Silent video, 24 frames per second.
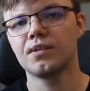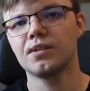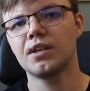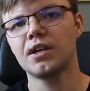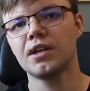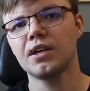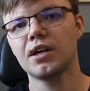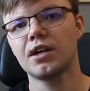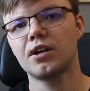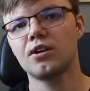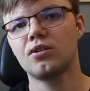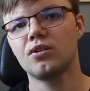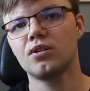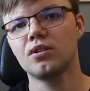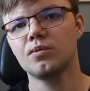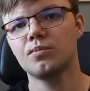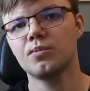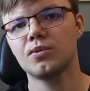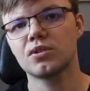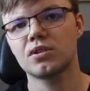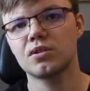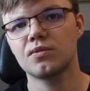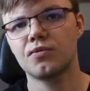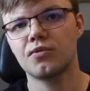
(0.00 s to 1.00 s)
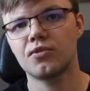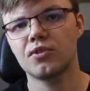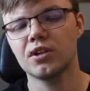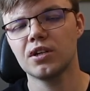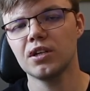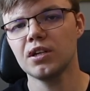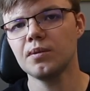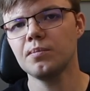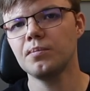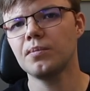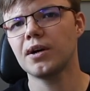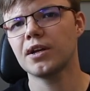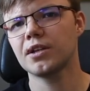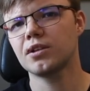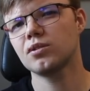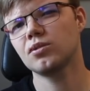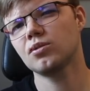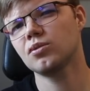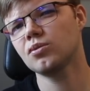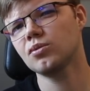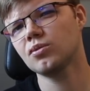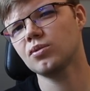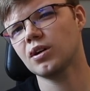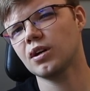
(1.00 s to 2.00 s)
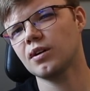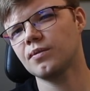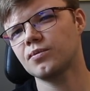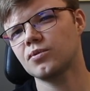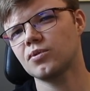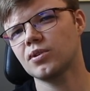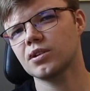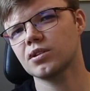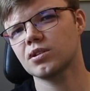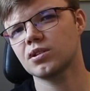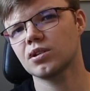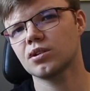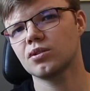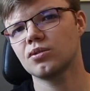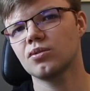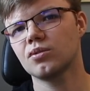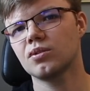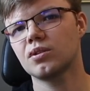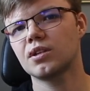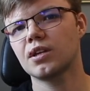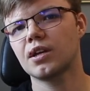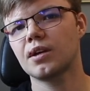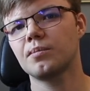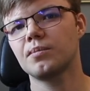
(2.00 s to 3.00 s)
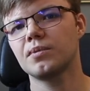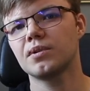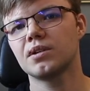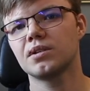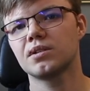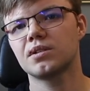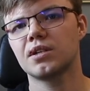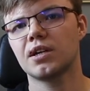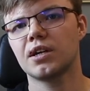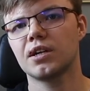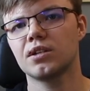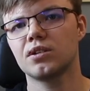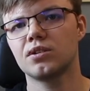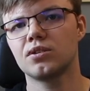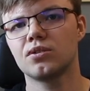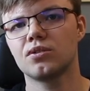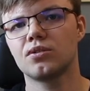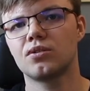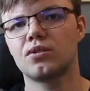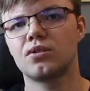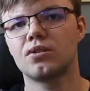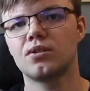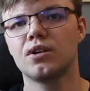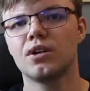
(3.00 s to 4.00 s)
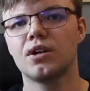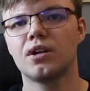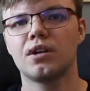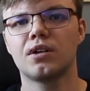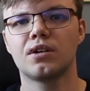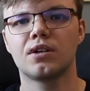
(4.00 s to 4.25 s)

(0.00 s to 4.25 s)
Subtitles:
They are almost free, but you have to execute them inside your